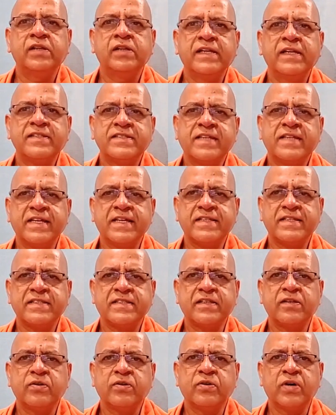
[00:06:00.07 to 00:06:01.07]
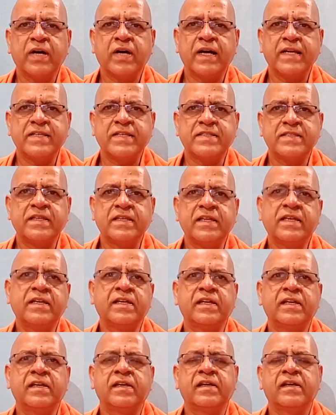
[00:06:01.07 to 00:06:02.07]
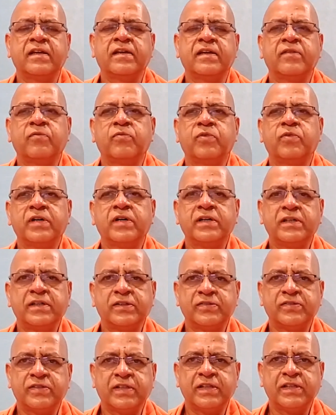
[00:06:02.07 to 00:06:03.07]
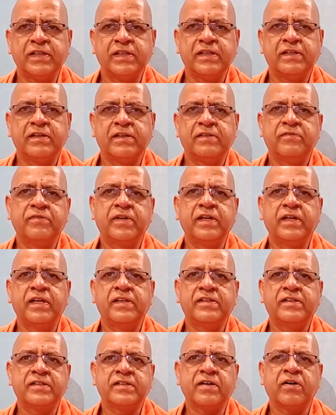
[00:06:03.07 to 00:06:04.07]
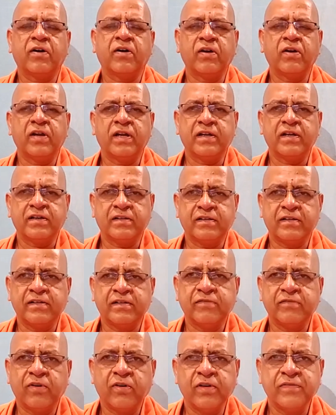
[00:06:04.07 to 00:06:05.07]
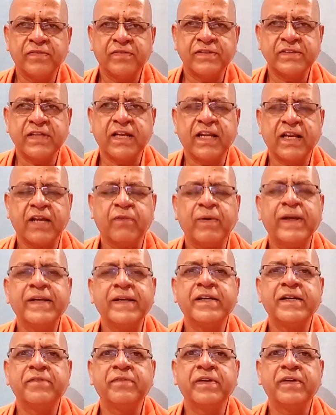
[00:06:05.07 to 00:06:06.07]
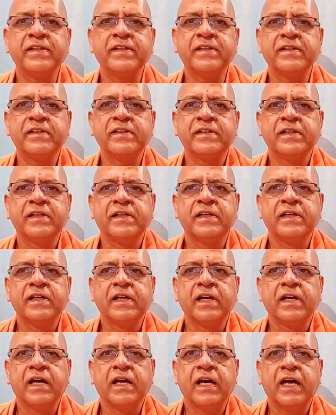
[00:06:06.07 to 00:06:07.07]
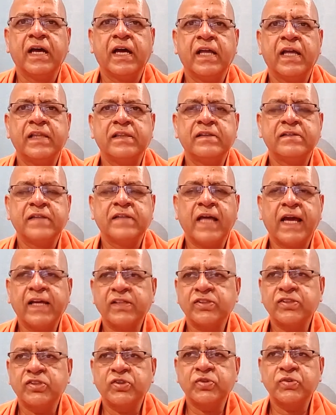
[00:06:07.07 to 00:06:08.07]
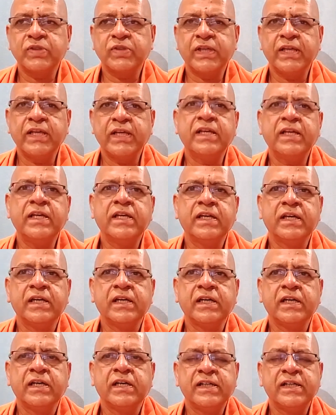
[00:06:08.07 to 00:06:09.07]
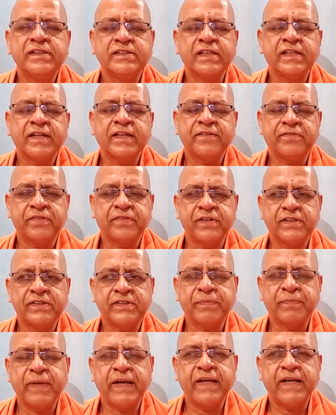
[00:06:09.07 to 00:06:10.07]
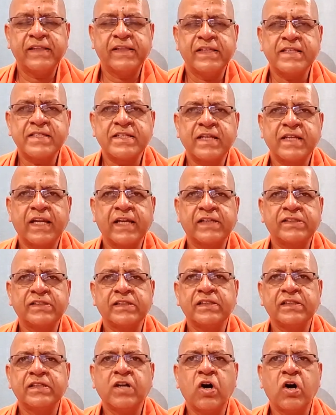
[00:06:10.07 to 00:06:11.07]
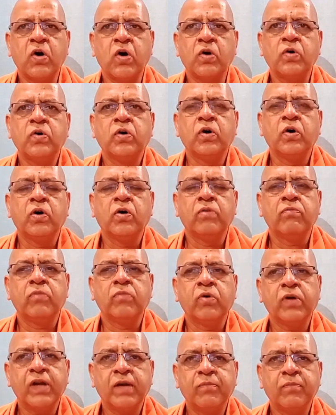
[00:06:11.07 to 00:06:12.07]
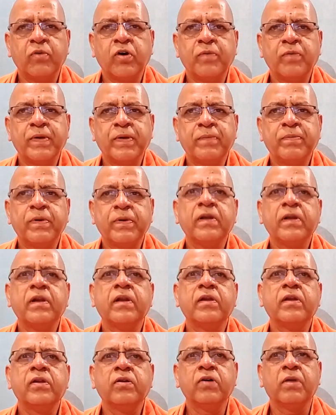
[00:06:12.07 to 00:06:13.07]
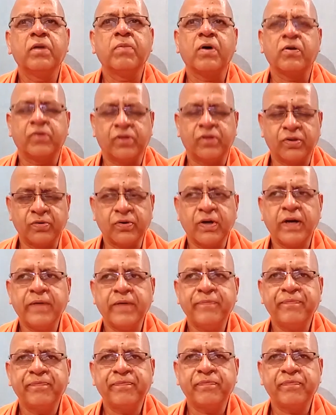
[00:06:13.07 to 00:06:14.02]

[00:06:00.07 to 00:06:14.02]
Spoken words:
these days, yoga is the word, you see, which all of us are acquainted with. And thanks to the recent efforts made in this direction, now more and more people know about yoga,